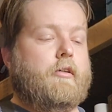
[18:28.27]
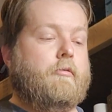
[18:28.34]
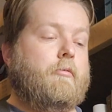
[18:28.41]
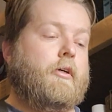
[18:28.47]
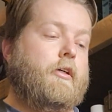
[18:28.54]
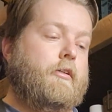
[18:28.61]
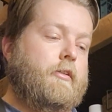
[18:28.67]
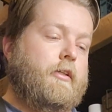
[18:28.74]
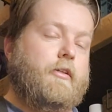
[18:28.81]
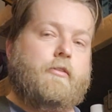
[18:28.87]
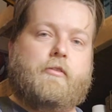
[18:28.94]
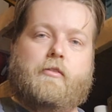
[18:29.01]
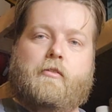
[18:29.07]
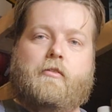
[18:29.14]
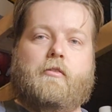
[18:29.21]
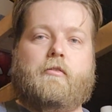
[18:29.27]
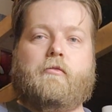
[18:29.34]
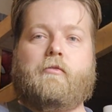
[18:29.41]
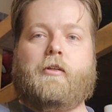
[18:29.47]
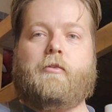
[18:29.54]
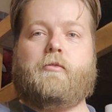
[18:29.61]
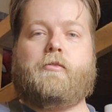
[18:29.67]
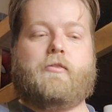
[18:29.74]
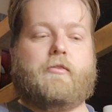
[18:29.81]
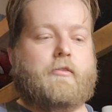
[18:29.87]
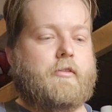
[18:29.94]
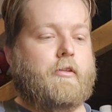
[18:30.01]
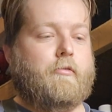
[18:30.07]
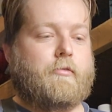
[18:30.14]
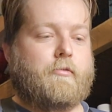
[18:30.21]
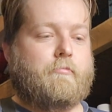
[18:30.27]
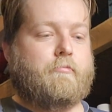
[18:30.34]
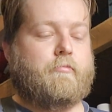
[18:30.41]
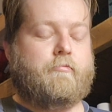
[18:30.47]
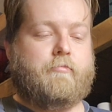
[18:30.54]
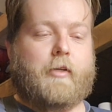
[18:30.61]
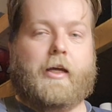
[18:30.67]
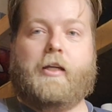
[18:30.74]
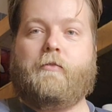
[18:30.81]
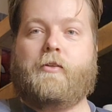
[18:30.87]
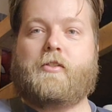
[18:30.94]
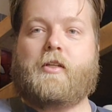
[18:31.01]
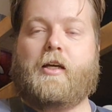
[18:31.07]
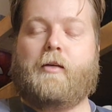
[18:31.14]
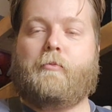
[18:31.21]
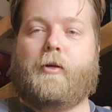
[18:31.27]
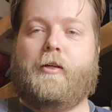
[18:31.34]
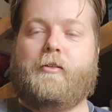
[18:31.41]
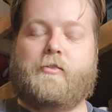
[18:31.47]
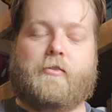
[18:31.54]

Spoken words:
well, he was ahead of his time, right?